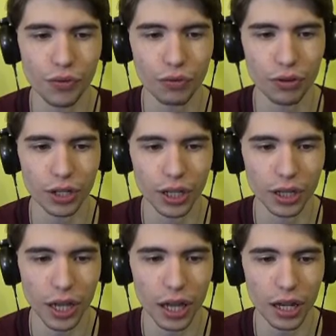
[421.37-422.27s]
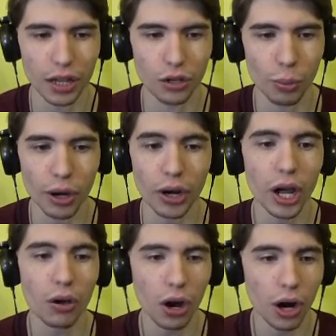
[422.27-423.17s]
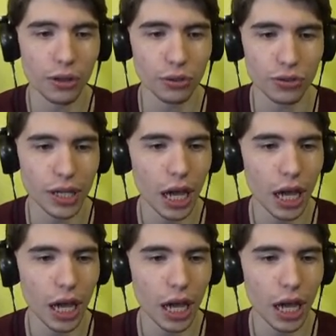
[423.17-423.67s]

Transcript: ever forget that. No matter how hard those